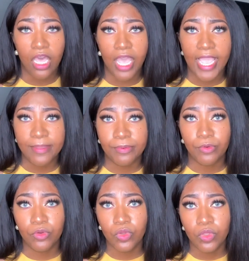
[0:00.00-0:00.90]

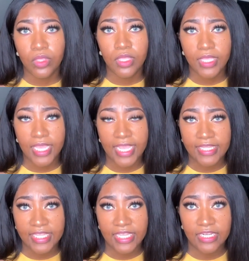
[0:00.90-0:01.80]
April,
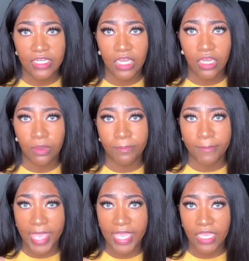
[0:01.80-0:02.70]
and then
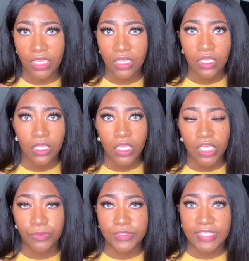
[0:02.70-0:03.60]
May,
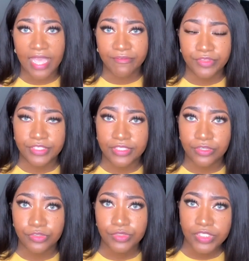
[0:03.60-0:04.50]
it was time for the
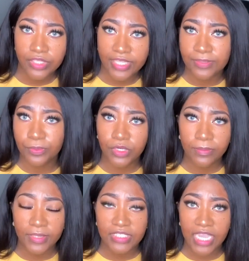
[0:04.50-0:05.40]
surgery. So that's pretty
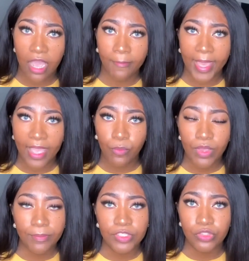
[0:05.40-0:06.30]
much how mine
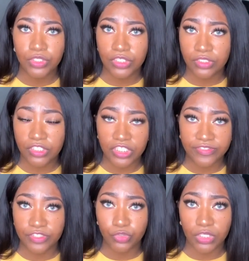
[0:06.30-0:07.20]
went, but you can
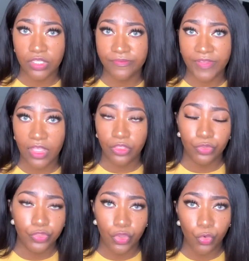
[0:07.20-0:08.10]
just strictly
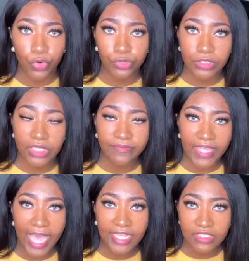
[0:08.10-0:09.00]
follow the orders of the
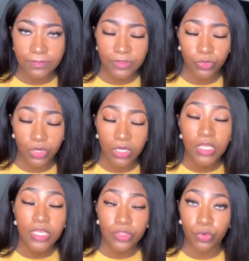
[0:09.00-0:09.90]
hospital or
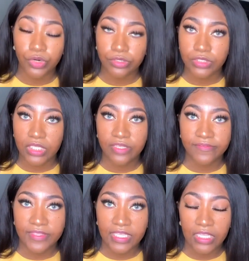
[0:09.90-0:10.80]
the orders of
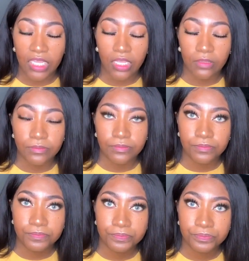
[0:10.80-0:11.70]

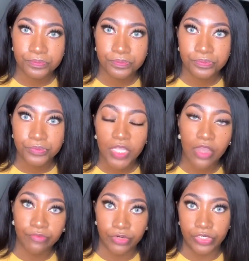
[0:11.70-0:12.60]

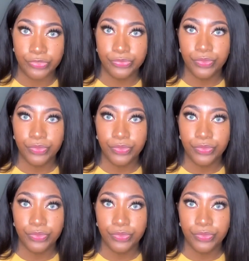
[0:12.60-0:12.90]
the Renew.